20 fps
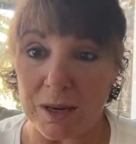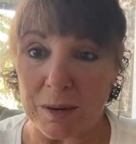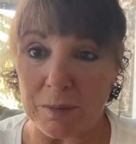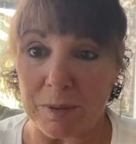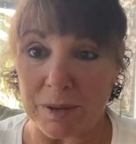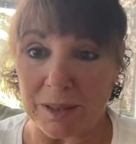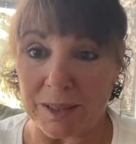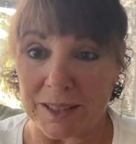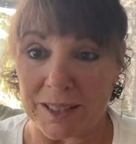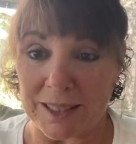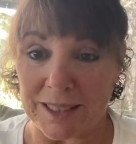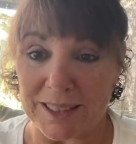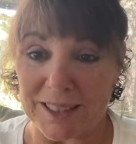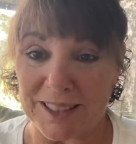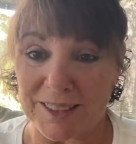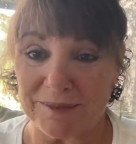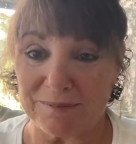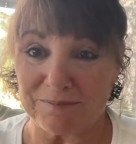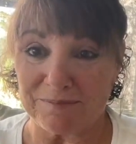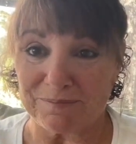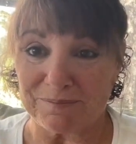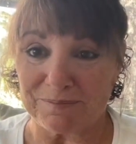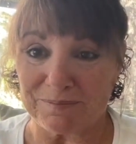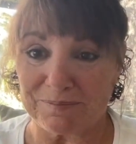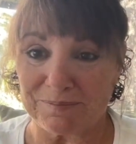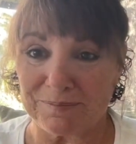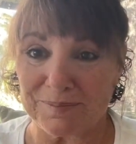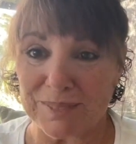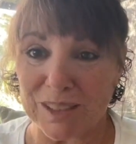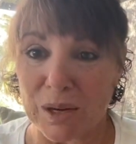abilities.
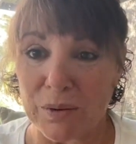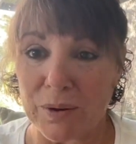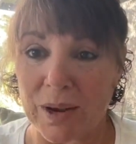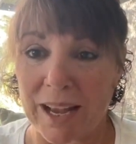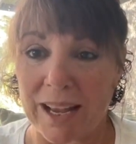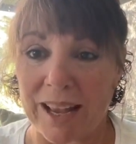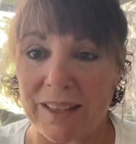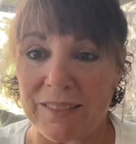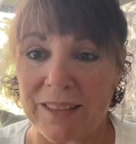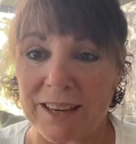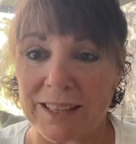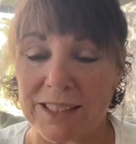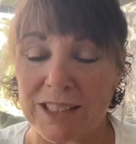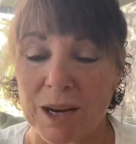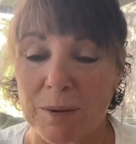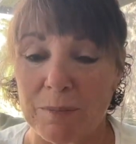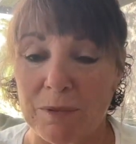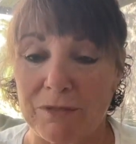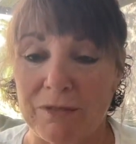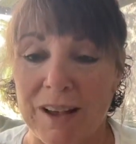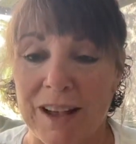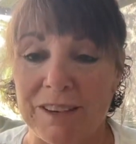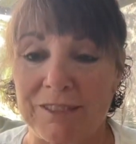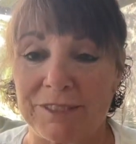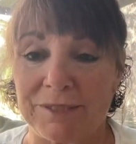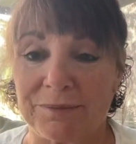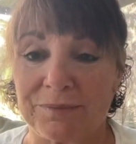Okay, and that is number 5.